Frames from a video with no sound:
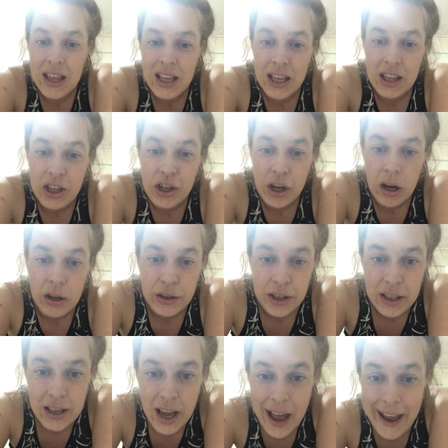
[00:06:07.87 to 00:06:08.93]
that the child
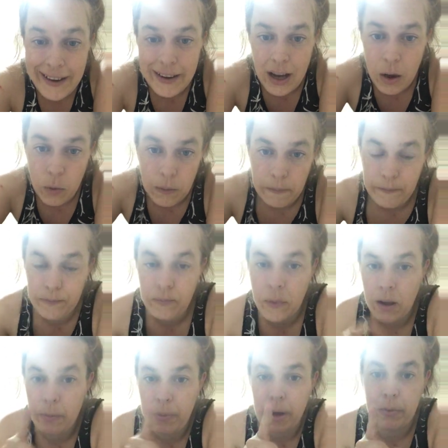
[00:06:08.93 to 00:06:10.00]
is head down.
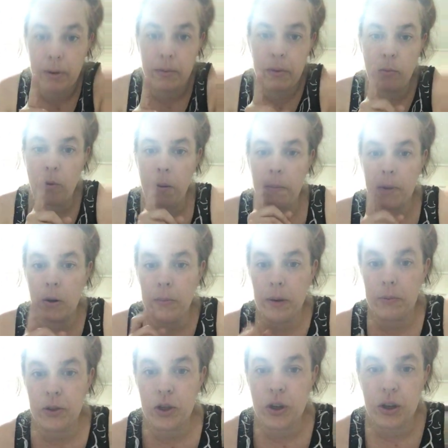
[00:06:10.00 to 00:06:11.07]
Bear with me one moment,
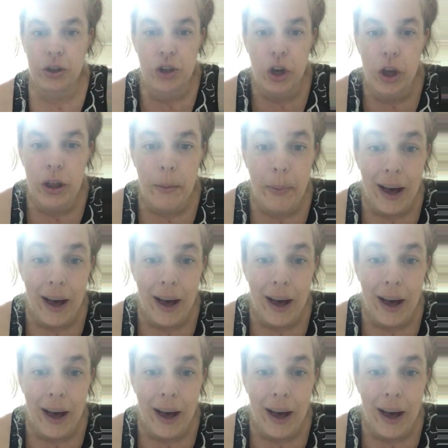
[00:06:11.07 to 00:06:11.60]
I'm just going to turn the